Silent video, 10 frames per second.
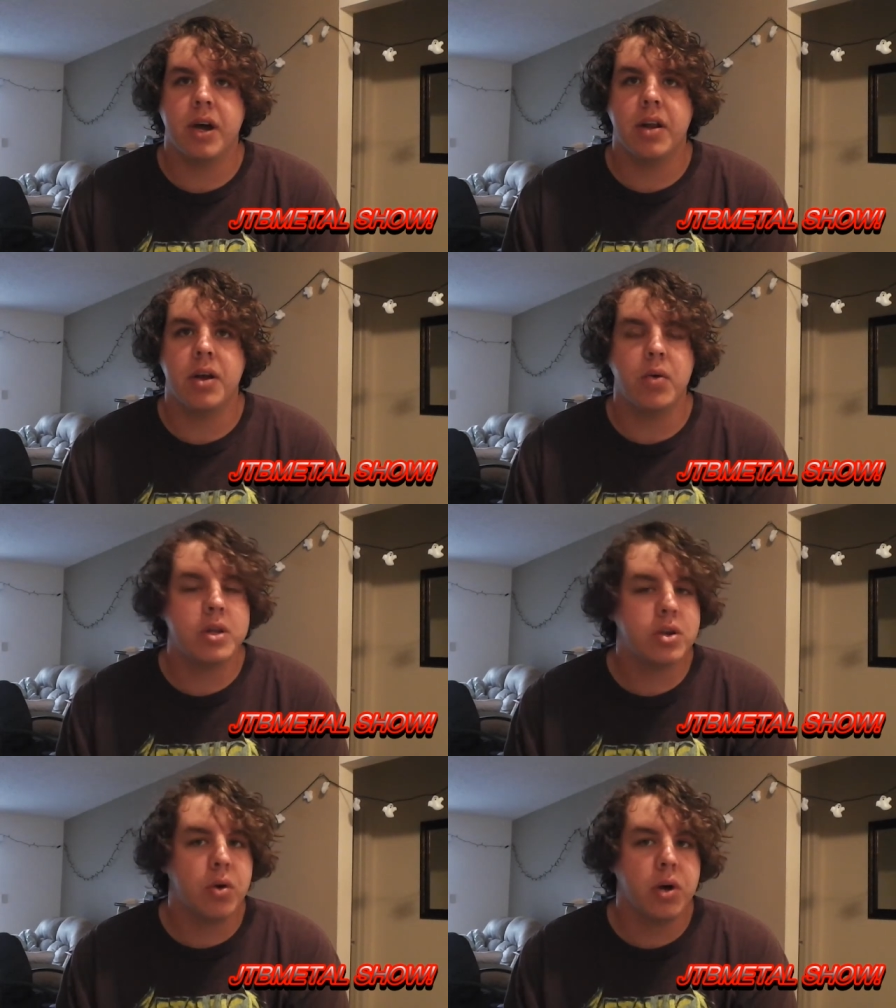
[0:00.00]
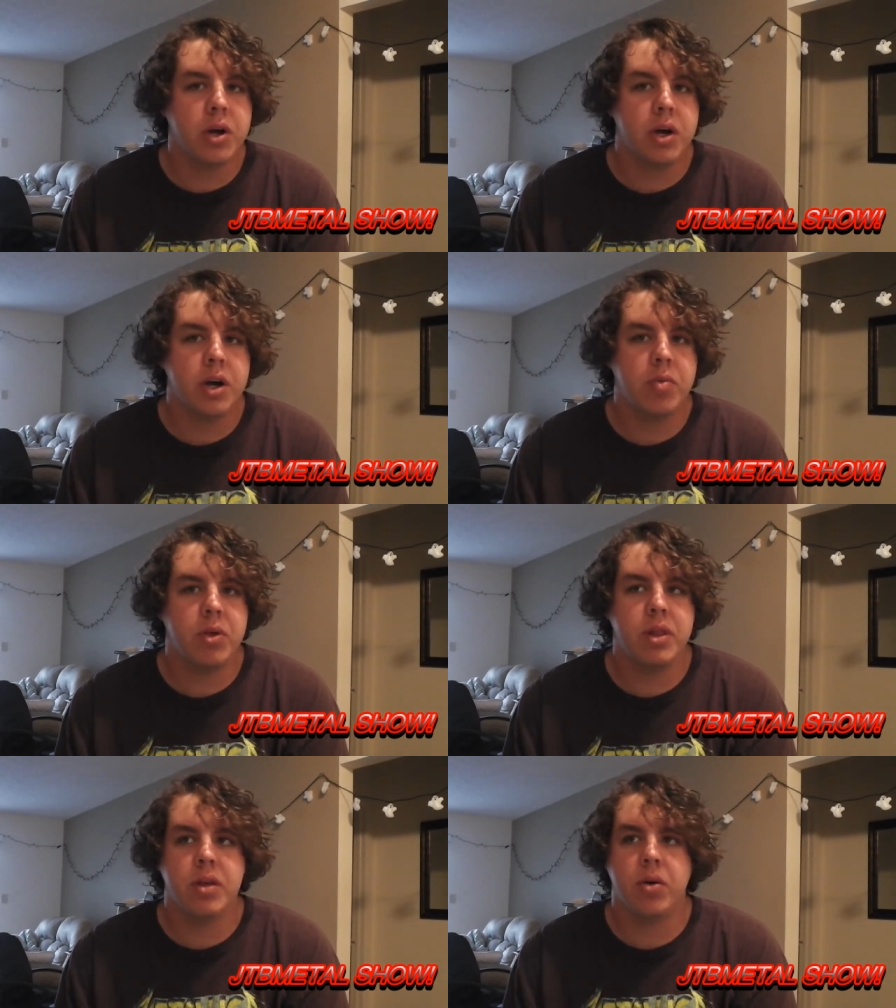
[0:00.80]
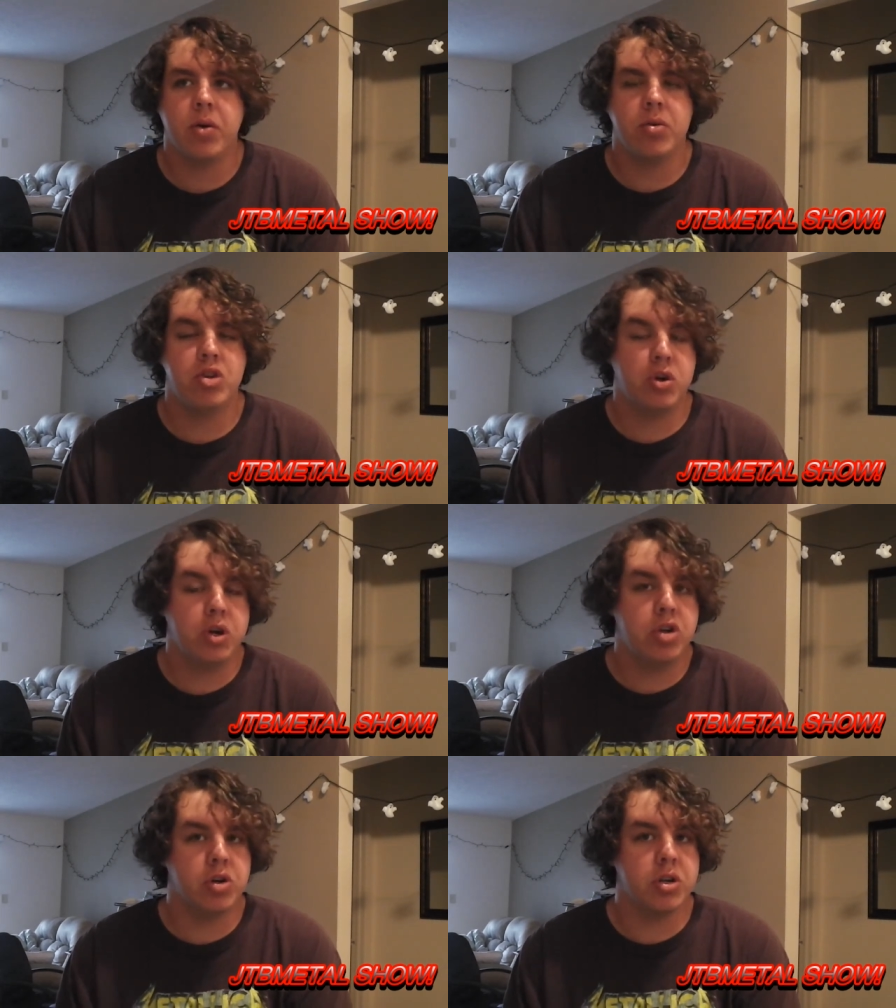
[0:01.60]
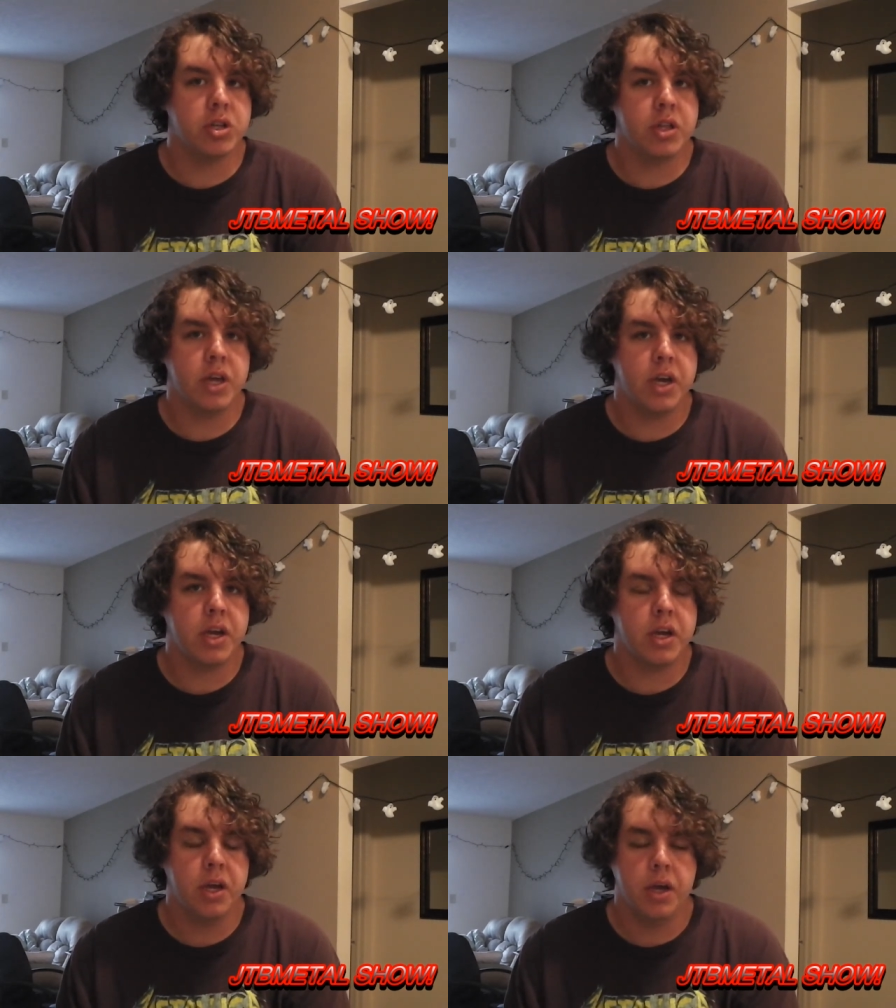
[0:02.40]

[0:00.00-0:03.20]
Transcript: I don't know what's going on with the whole Joey Jordison thing.